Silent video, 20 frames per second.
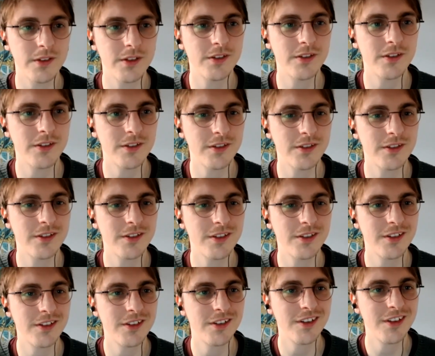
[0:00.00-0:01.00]
yeah.
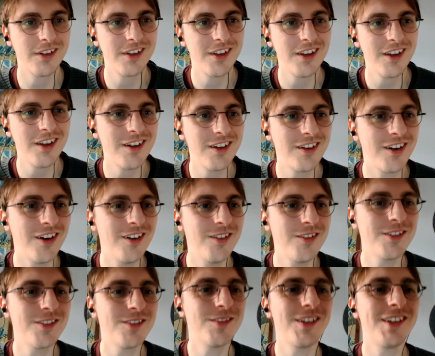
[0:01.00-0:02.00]
Oh,
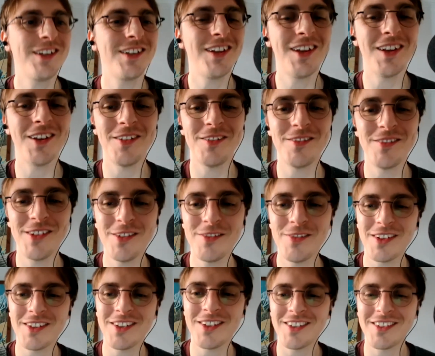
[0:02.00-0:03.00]
it's been a uh, really
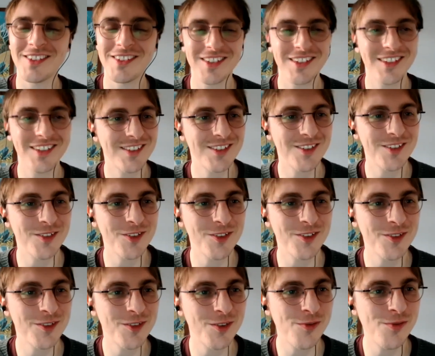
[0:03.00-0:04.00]
fantastic
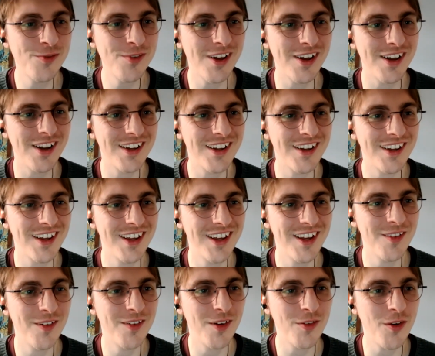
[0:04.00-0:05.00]
discussion so far.
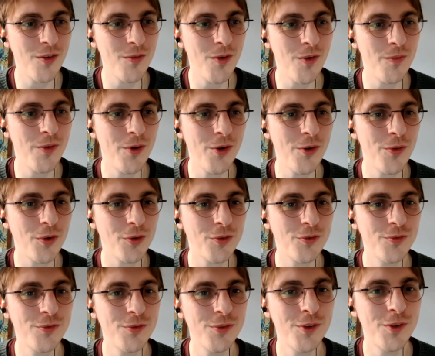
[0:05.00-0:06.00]
Um, I've got one more
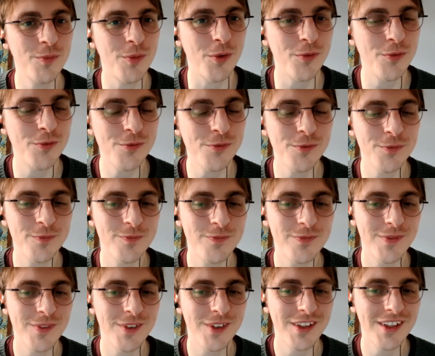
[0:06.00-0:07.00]
question for you both.
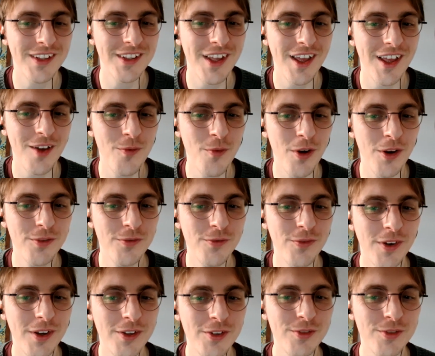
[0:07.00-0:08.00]
What
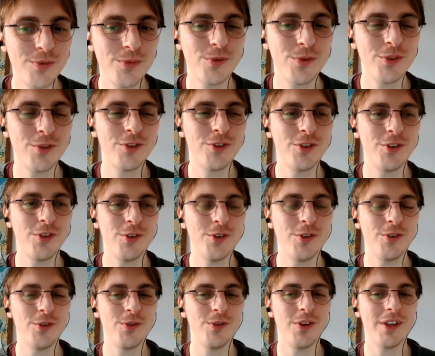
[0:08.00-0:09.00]
advice would
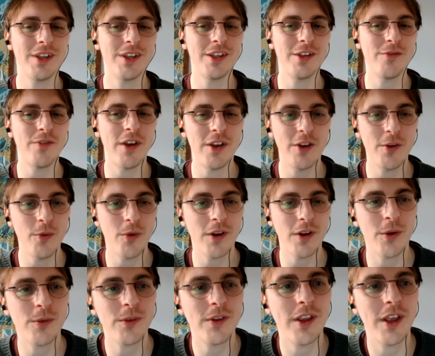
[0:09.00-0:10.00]
you give anyone
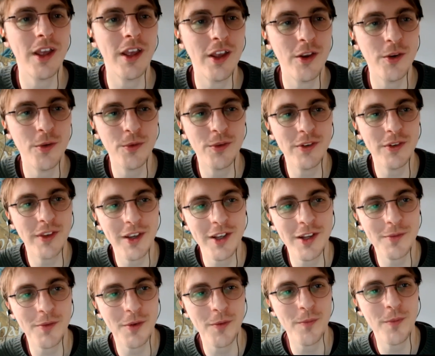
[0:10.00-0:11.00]
out there who is
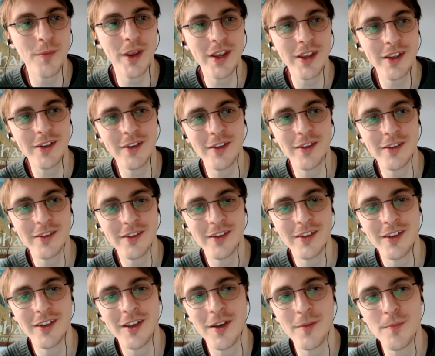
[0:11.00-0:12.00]
thinking about making
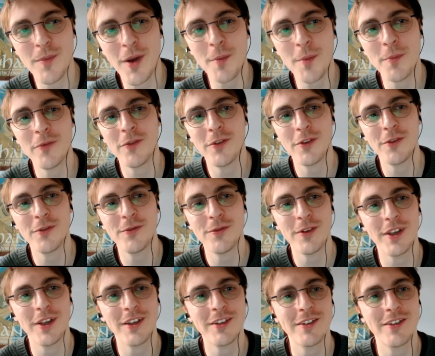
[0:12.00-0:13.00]
a map for the
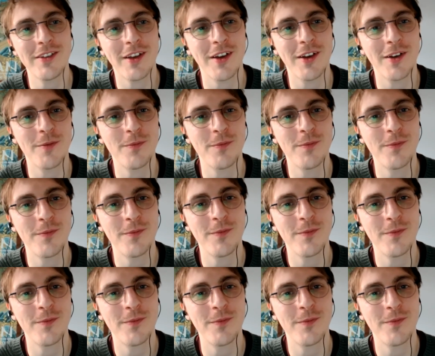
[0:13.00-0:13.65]
first time?